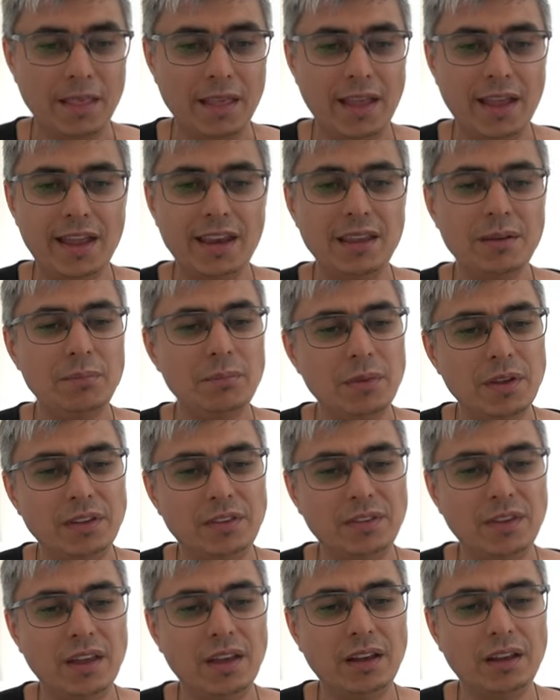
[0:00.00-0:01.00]
Any
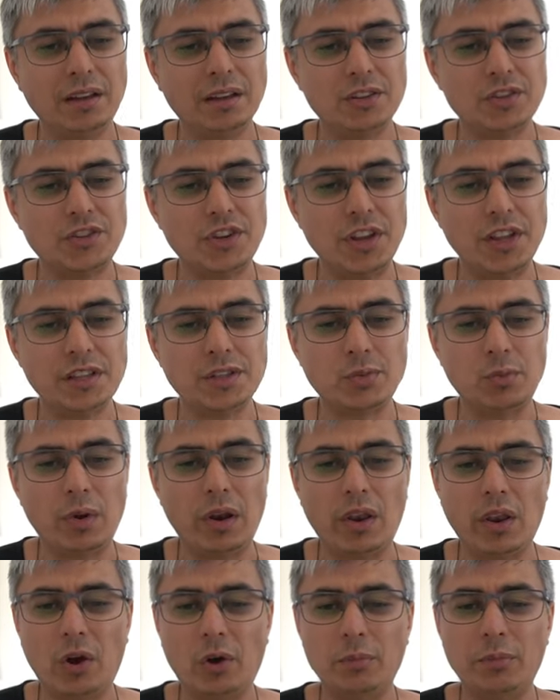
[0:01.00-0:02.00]
missing sheets
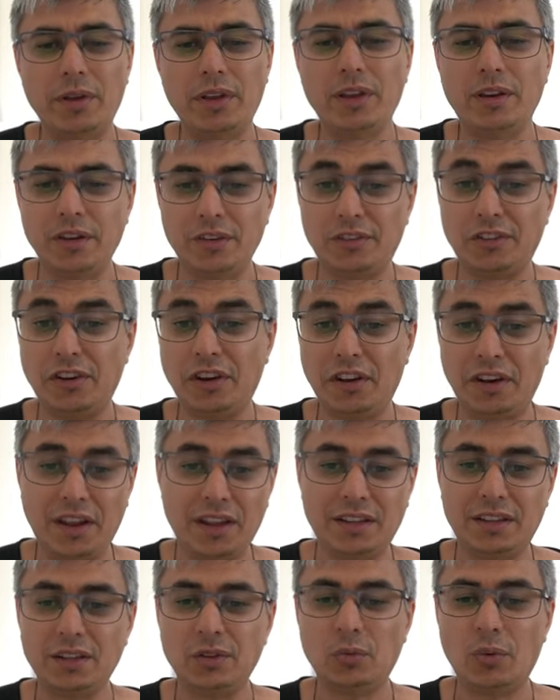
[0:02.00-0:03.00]
will now be
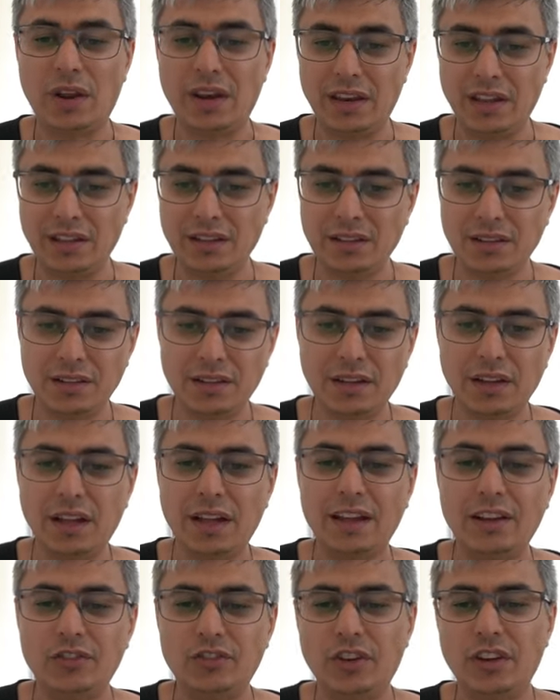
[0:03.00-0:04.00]
regenerated when needed,
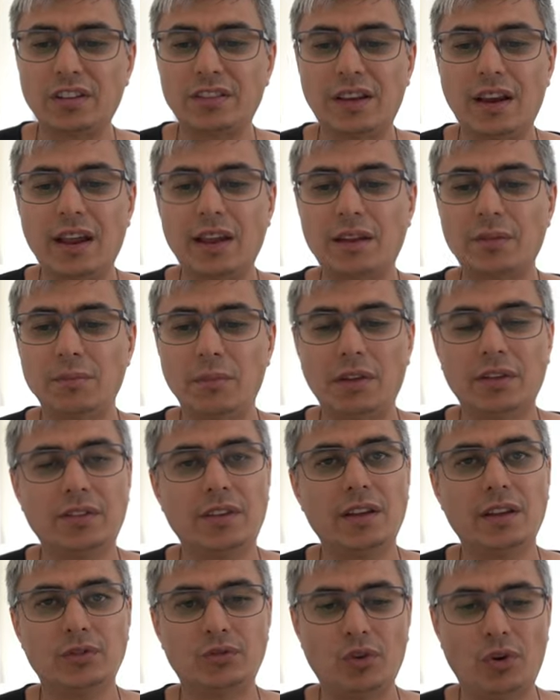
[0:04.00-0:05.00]
just like
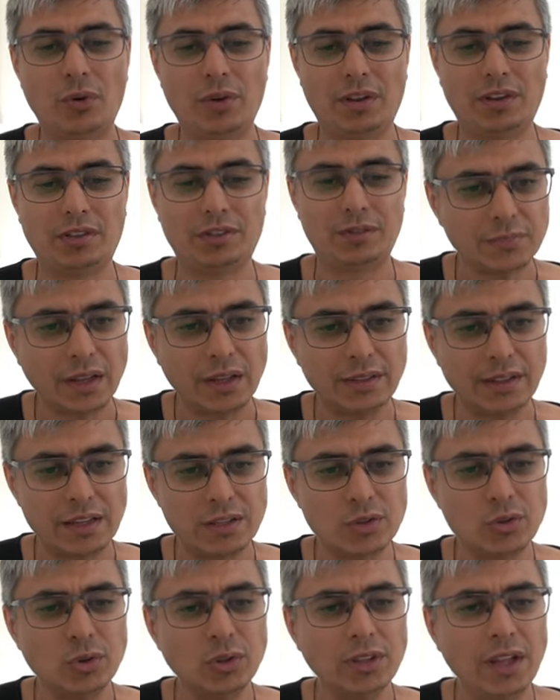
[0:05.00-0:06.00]
missing drawings.
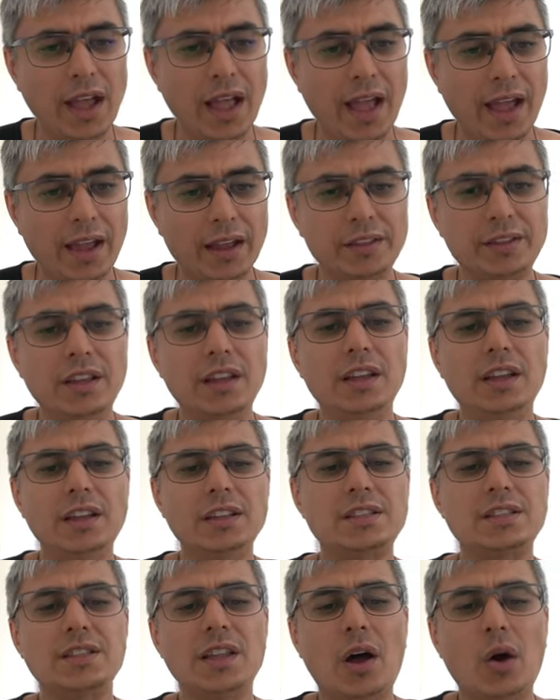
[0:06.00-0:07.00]
That's good, and
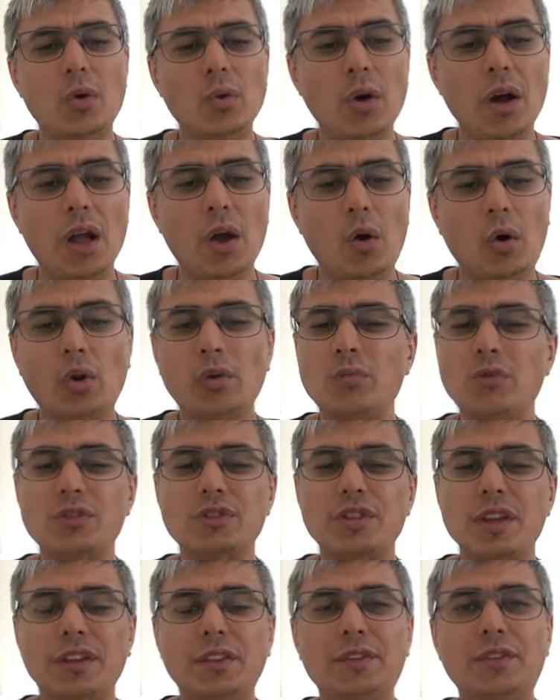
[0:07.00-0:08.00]
it's now
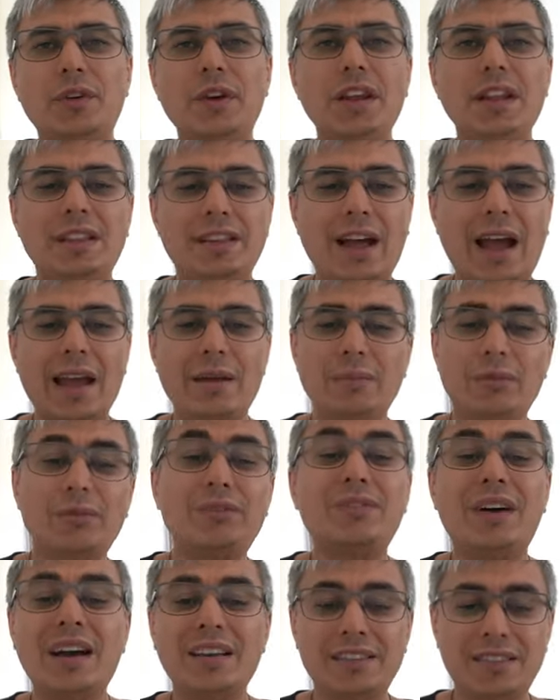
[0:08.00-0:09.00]
almost three times
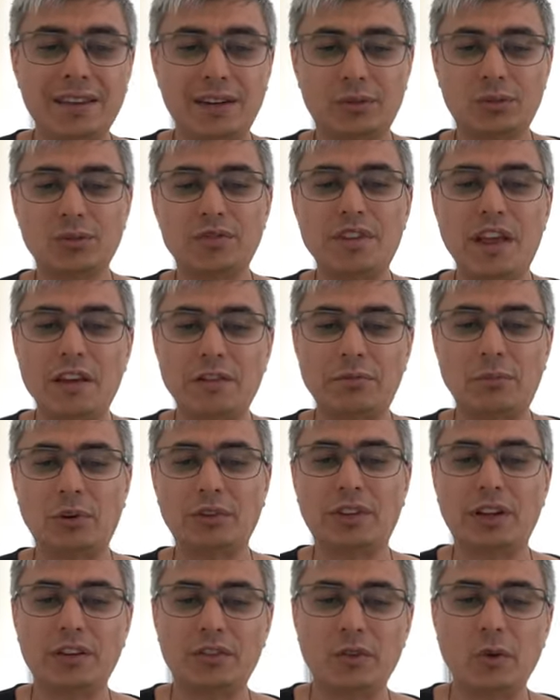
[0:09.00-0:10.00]
faster to save
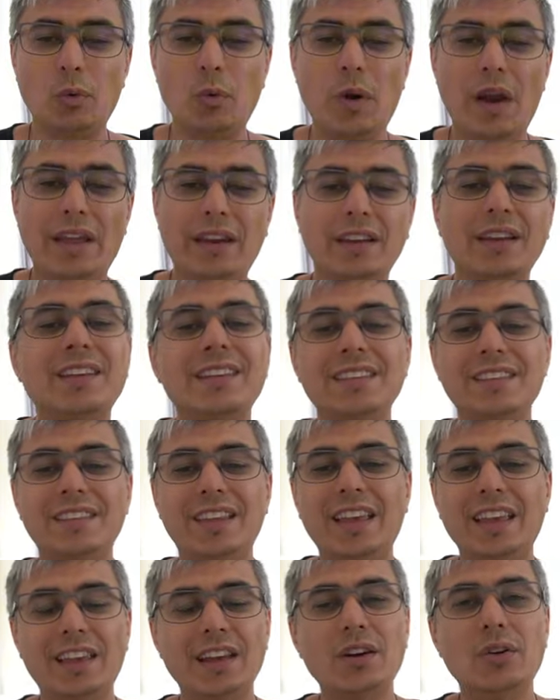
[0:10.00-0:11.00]
models when
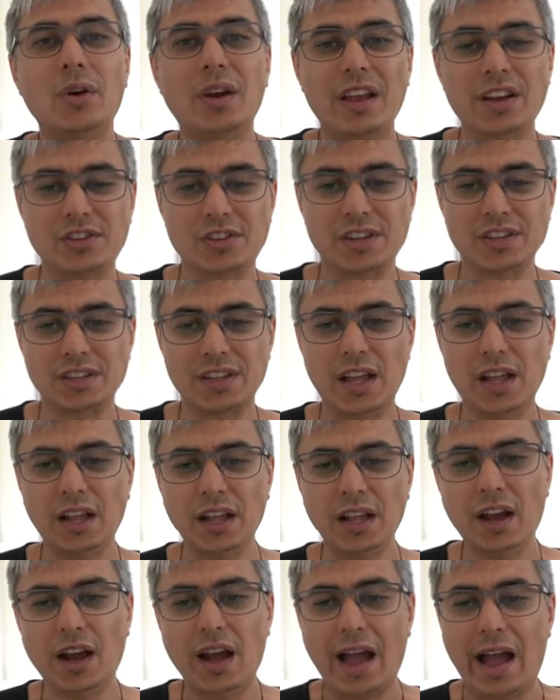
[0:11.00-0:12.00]
syncing collections.
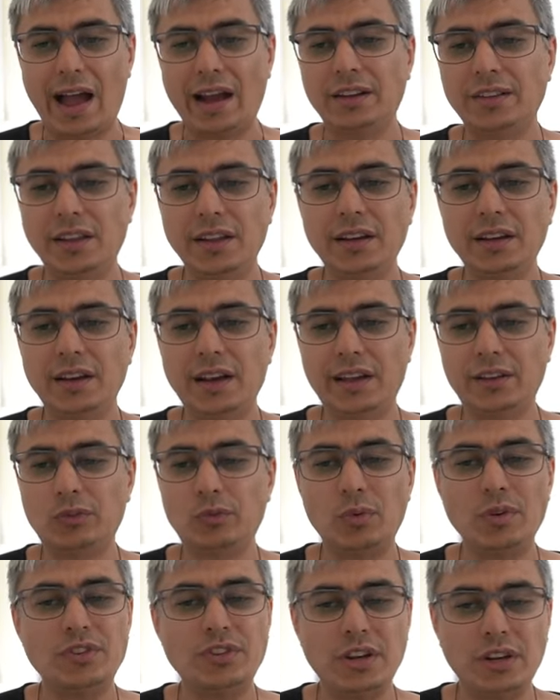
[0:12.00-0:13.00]
Acting and
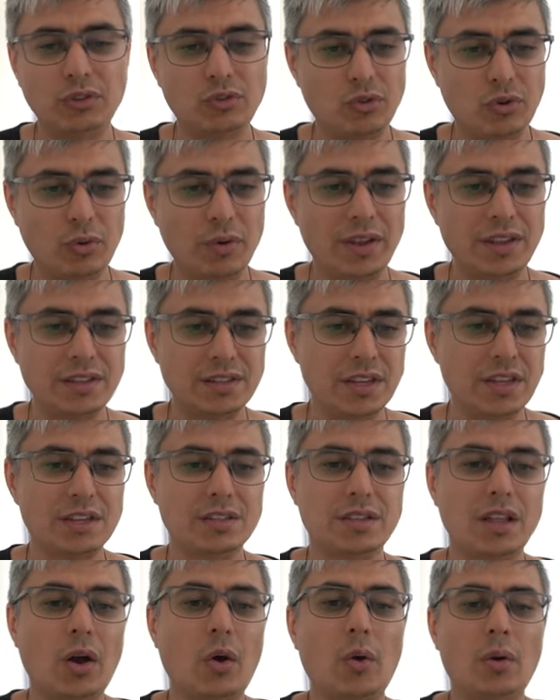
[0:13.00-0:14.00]
switching drawings is
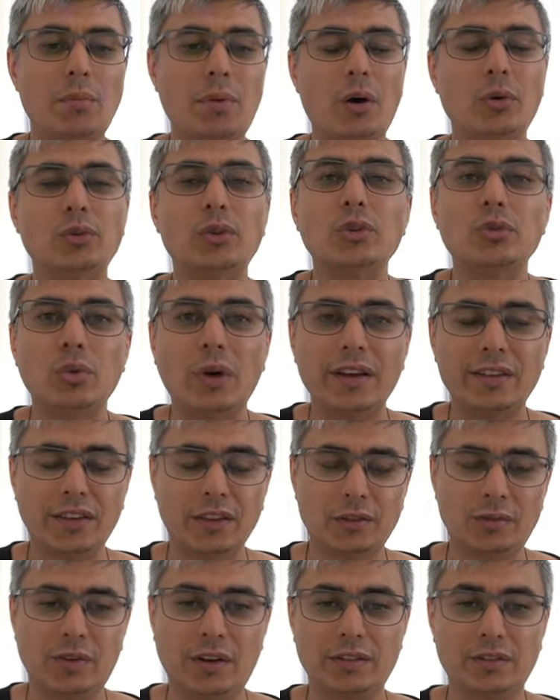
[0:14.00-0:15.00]
now about twice
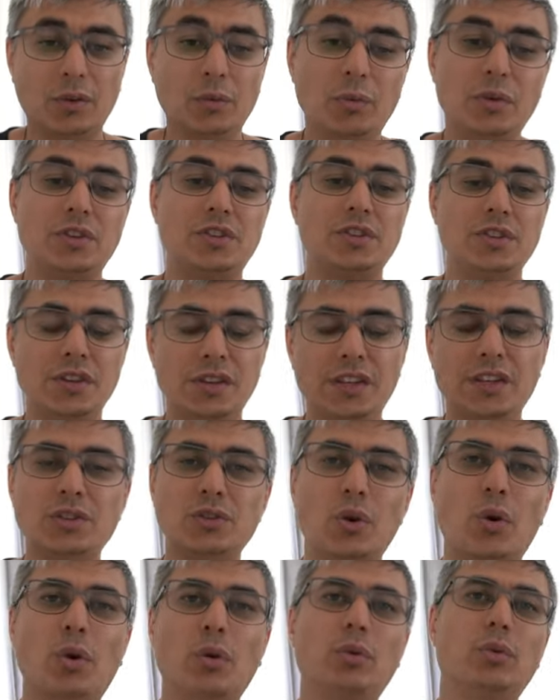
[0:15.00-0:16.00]
as fast, which is
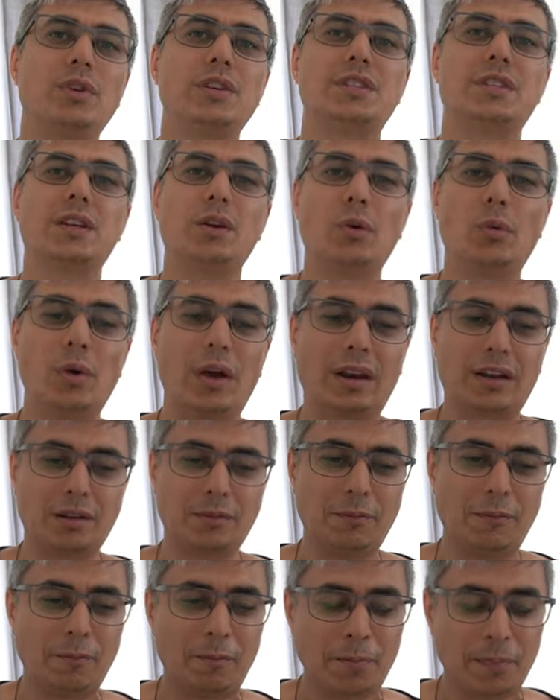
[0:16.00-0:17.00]
always
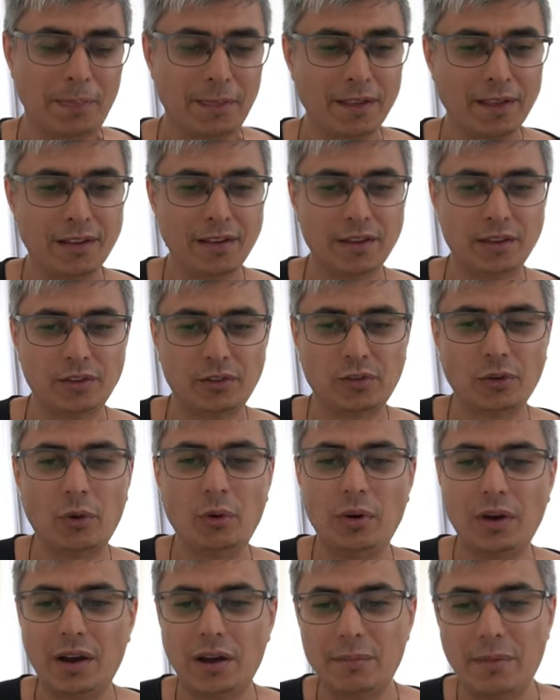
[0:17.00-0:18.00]
welcome.
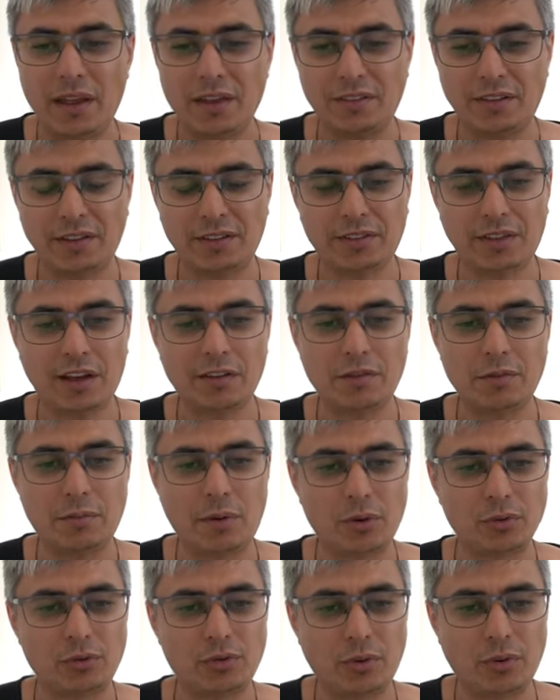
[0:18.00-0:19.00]
So amazing stuff
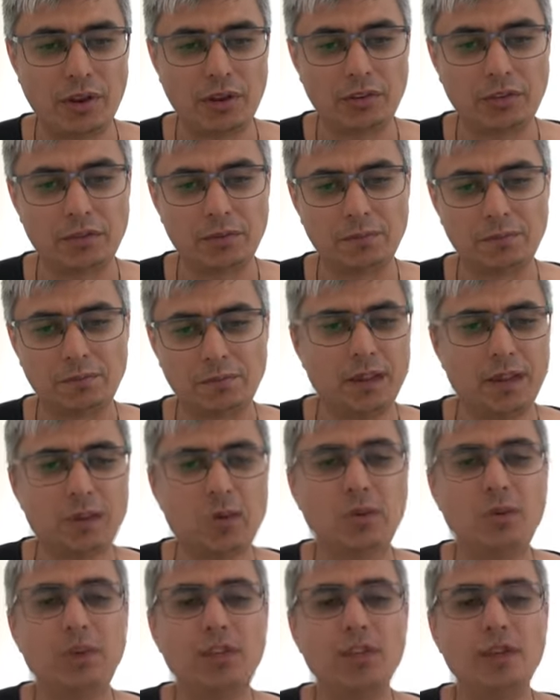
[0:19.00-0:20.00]
about drawings.
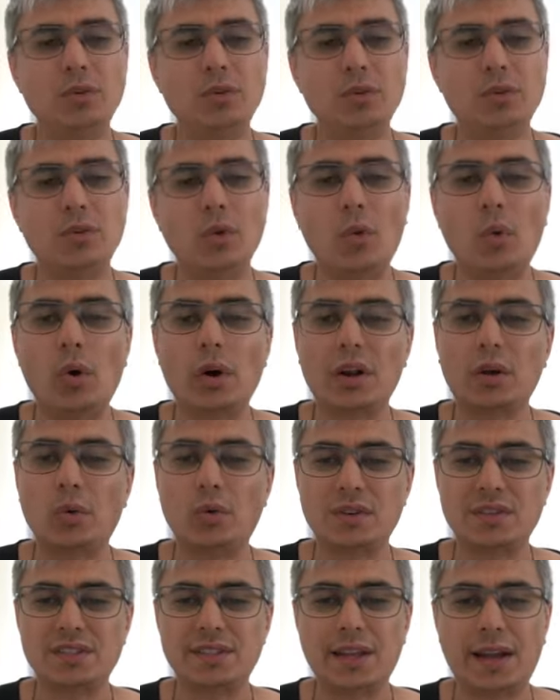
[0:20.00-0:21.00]
Continued work
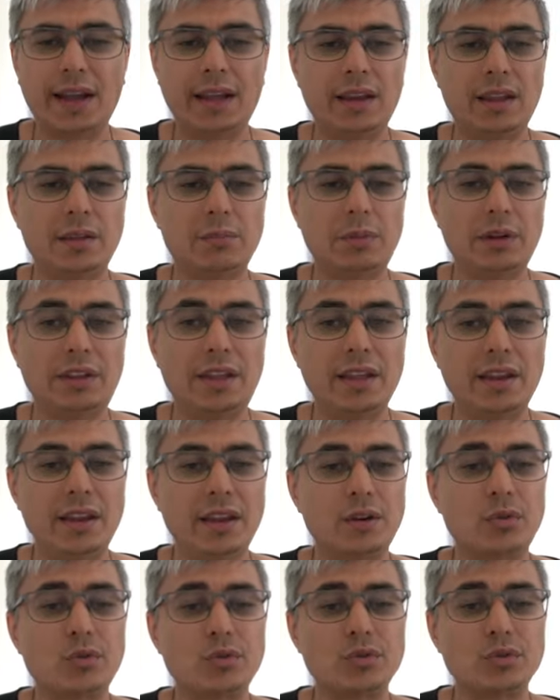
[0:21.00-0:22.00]
on style and
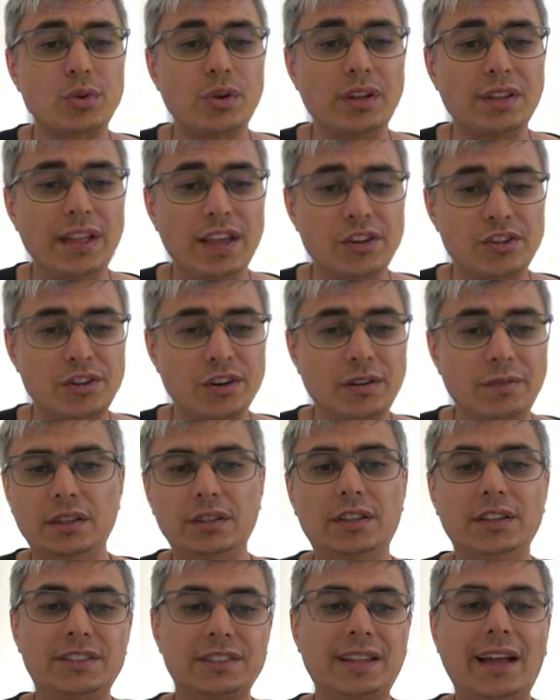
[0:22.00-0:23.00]
material consolidation.
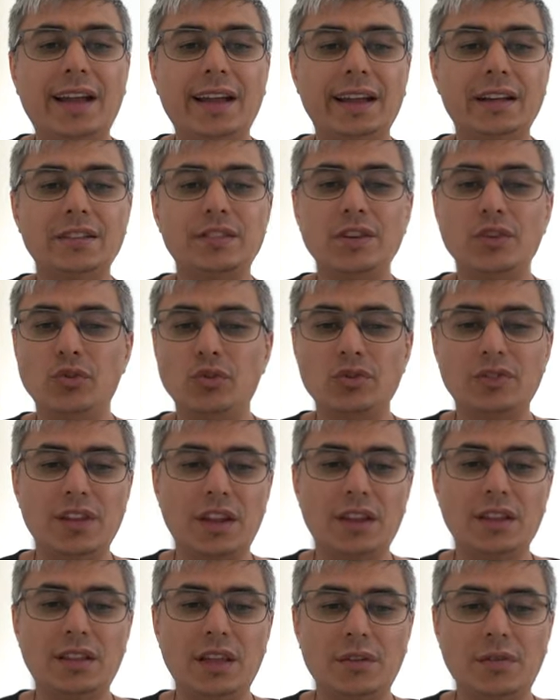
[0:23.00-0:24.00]
The styles user
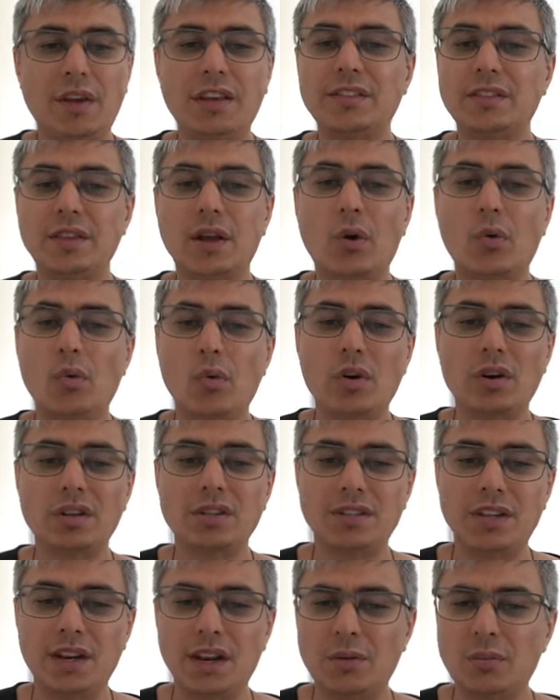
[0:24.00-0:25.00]
interface now
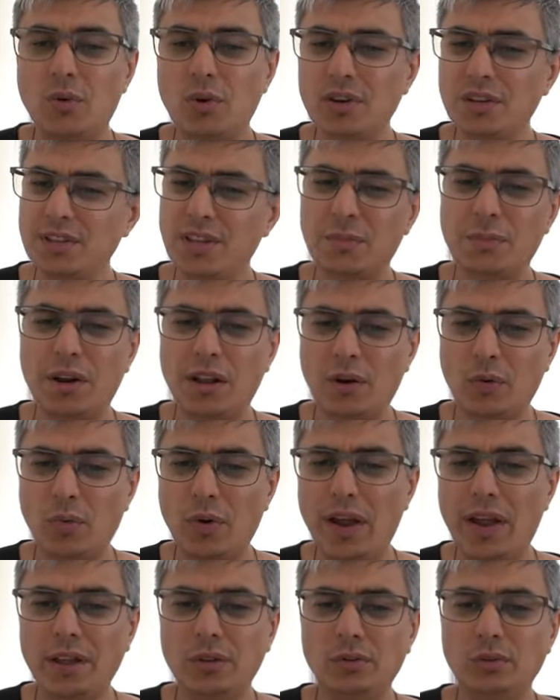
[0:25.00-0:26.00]
works in a more similar
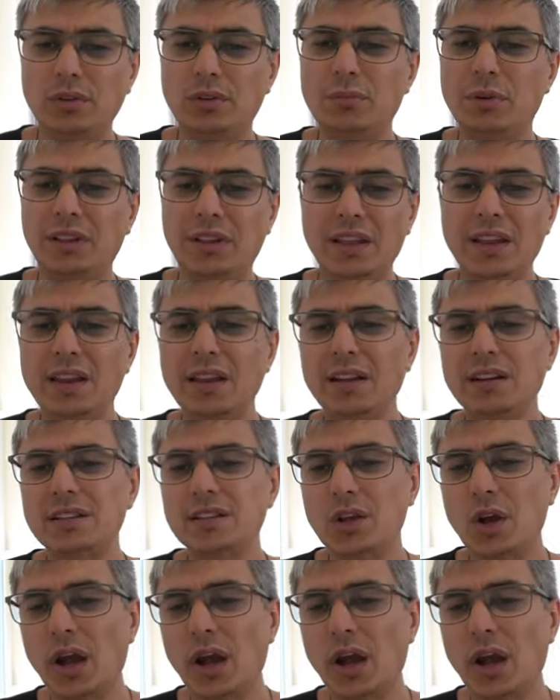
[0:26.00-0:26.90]
way to the materials